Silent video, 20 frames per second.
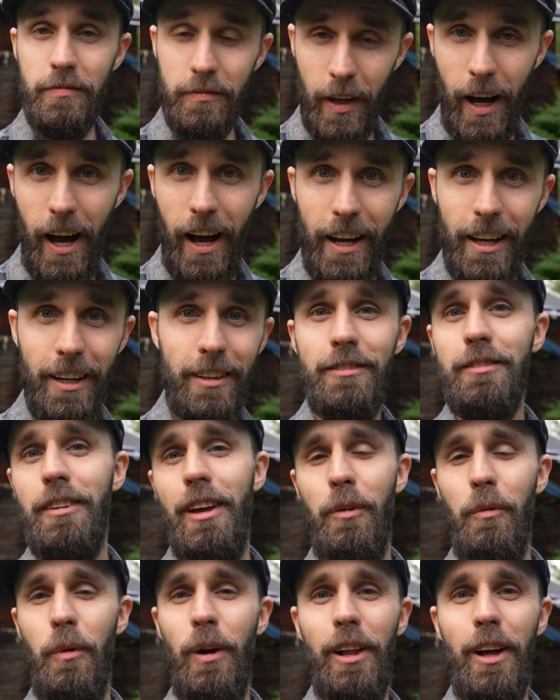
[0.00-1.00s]
hi
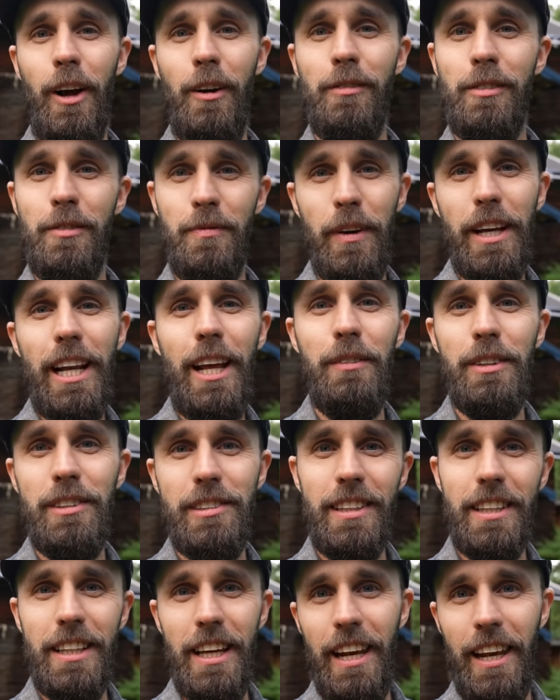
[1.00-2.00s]
and welcome. My name
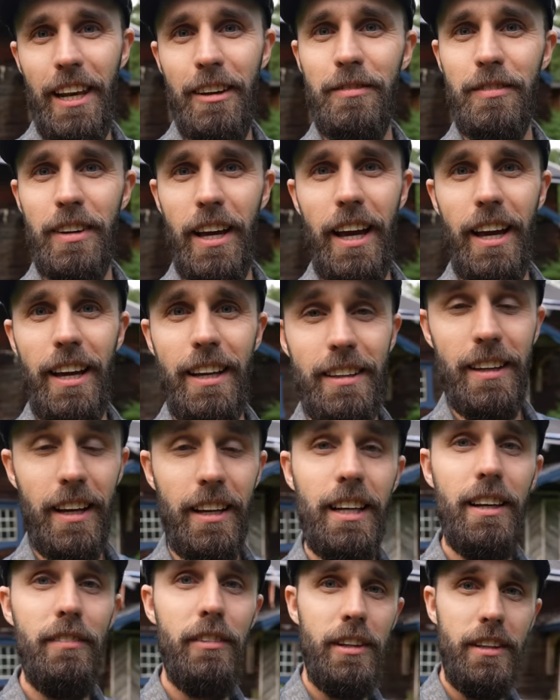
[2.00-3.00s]
is Kalle, and I
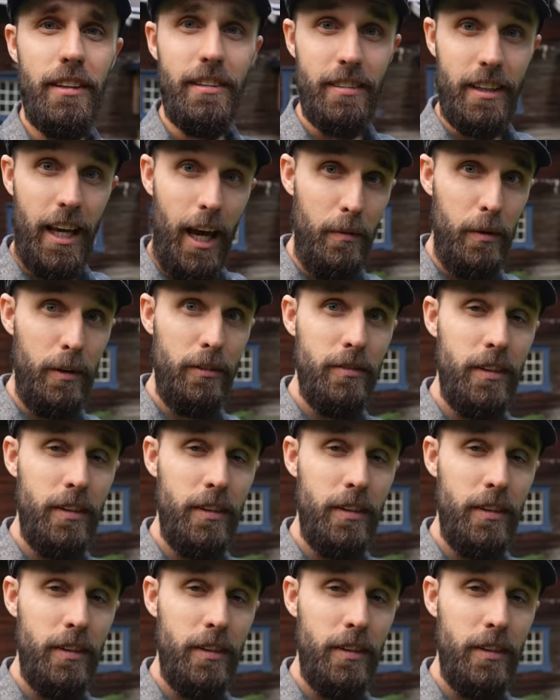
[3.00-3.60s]
live in this cabin